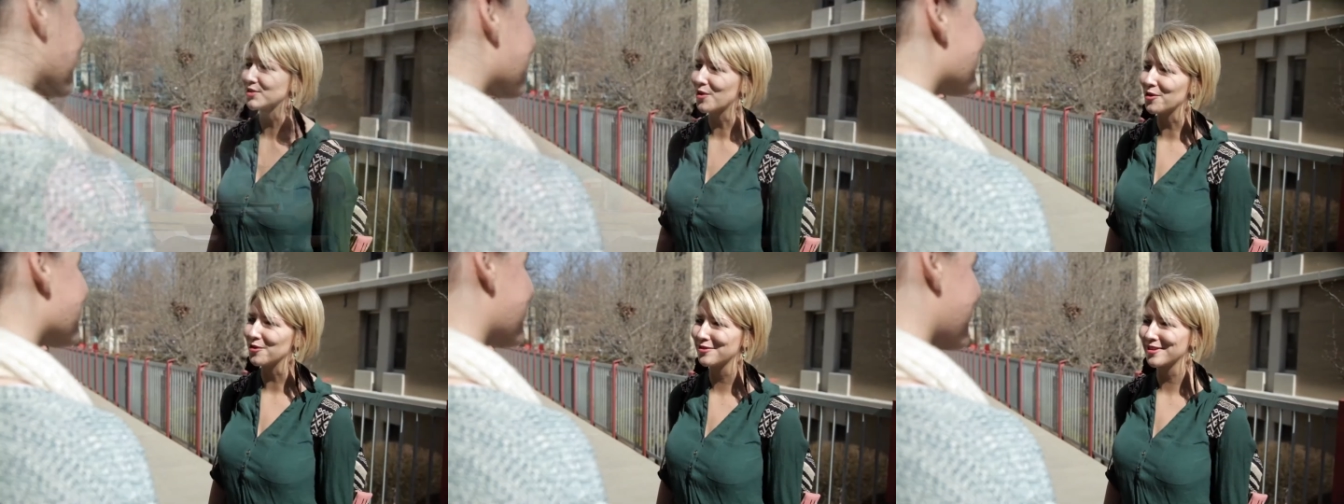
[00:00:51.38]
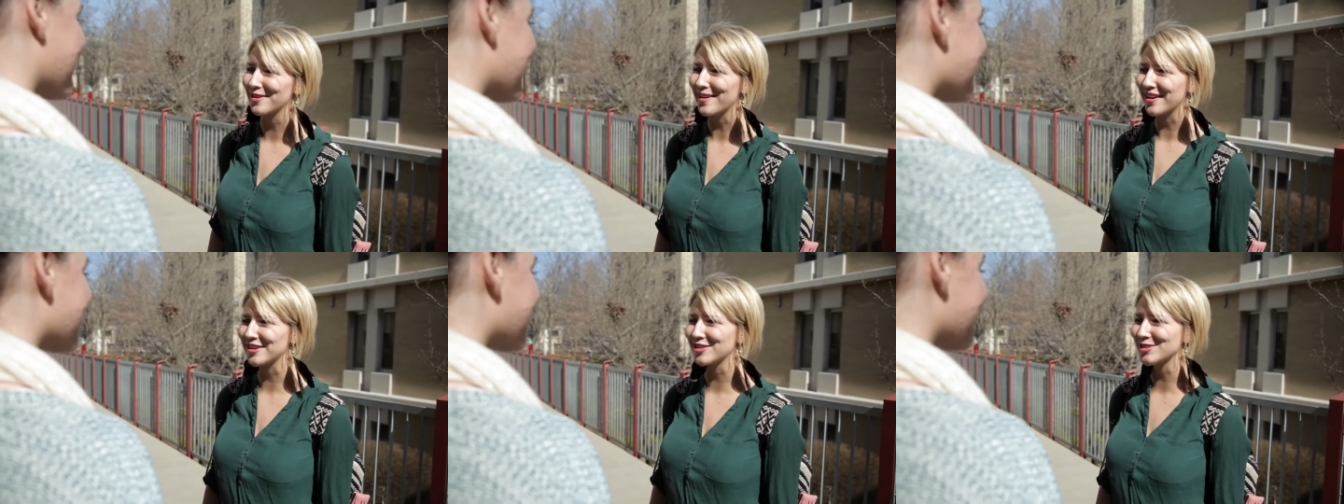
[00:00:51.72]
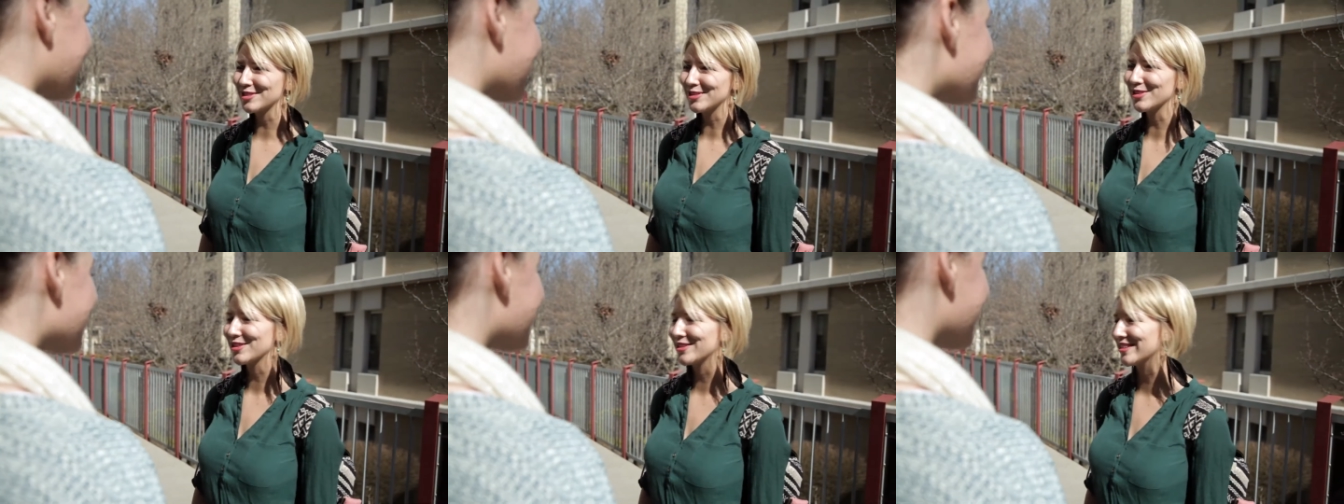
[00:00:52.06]
That feeling
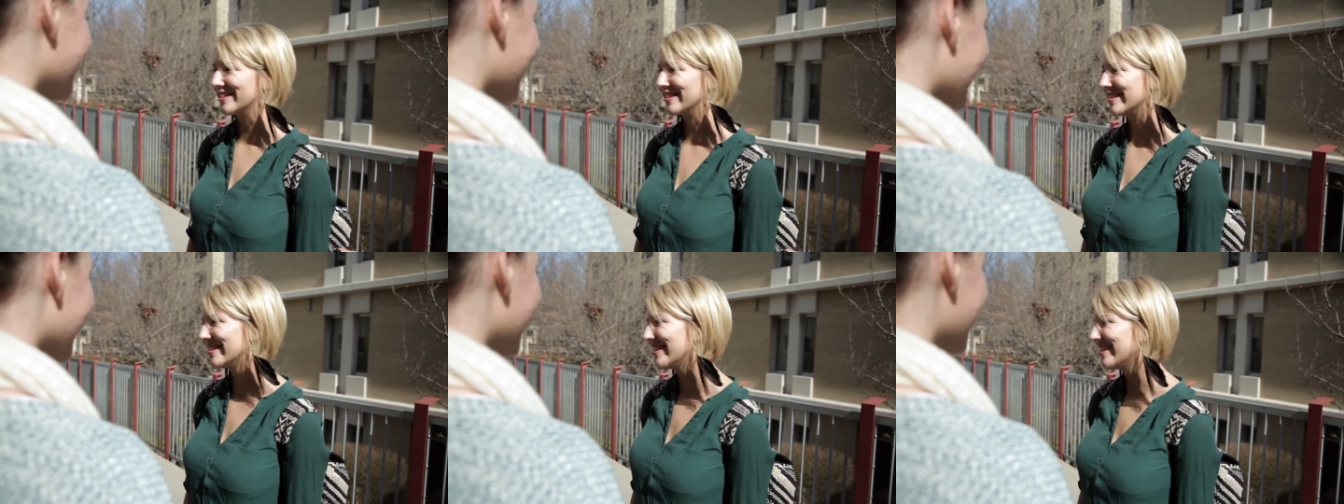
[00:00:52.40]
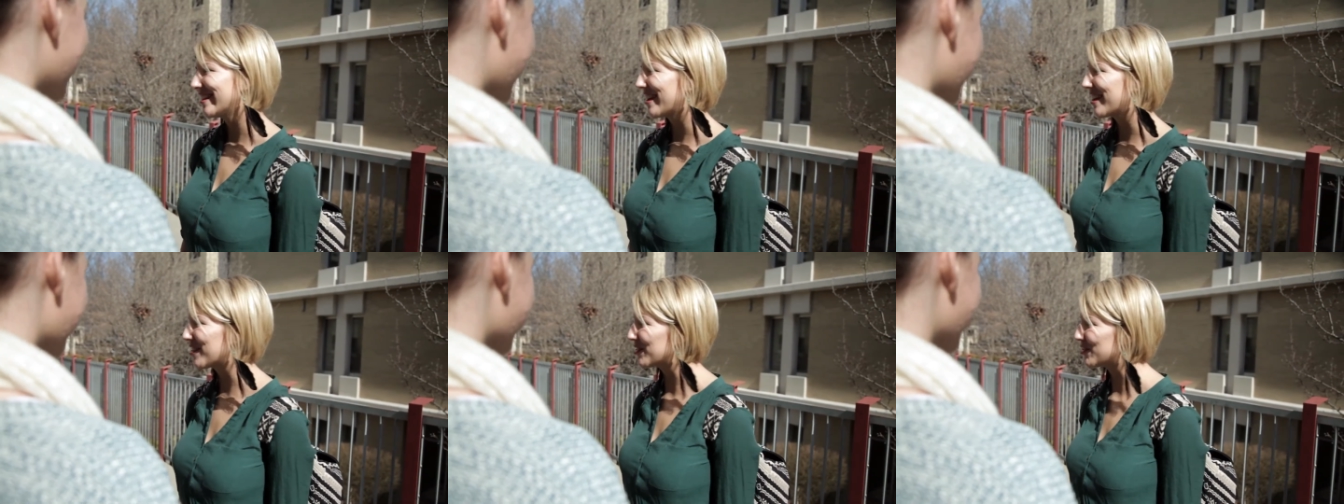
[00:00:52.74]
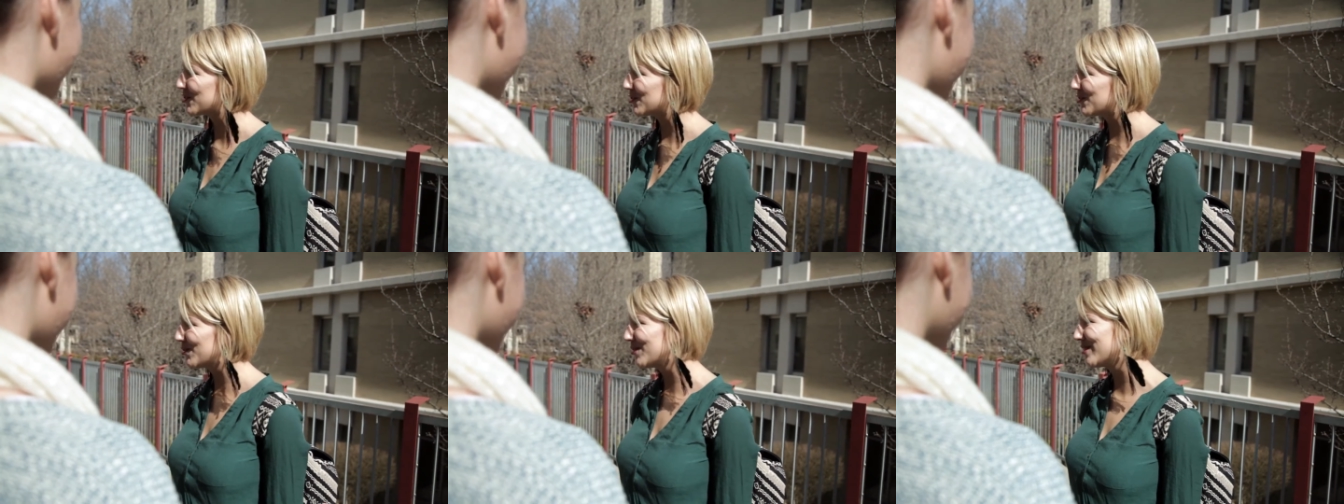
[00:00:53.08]
was
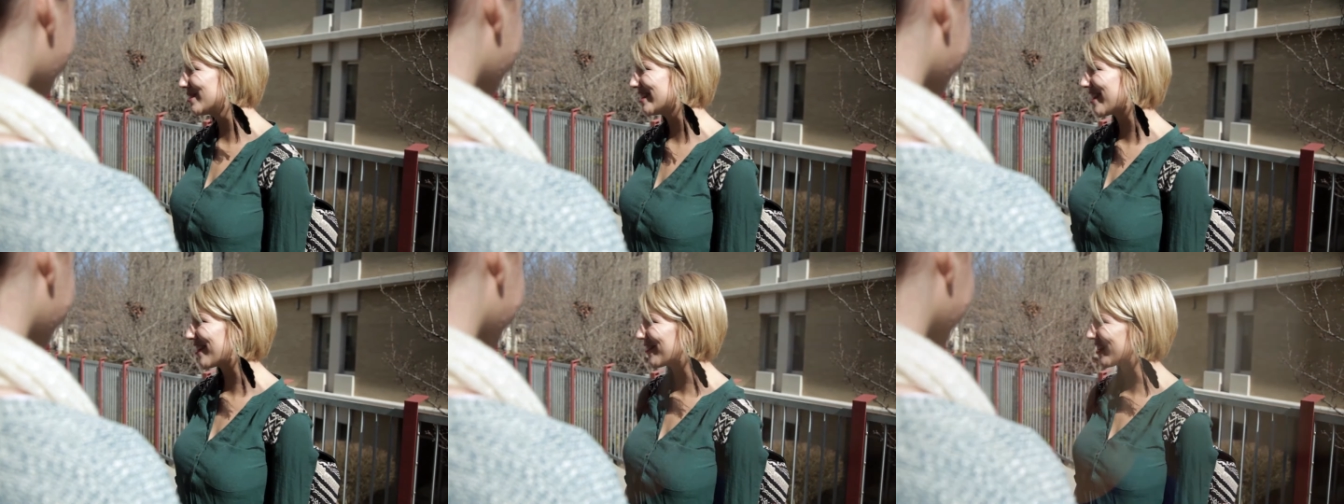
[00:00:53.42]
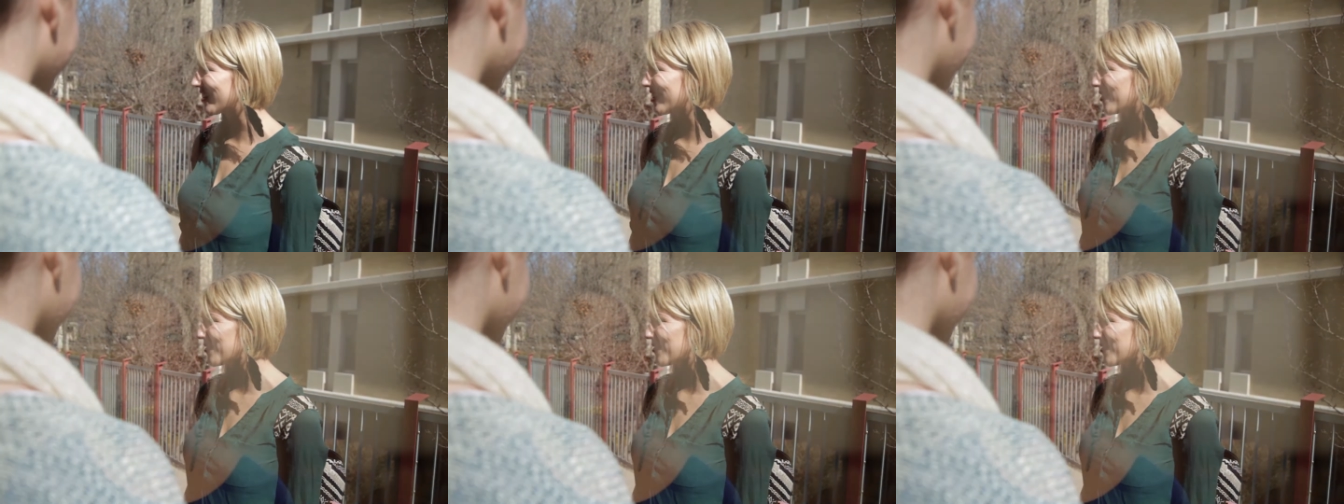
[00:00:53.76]
overwhelming, but in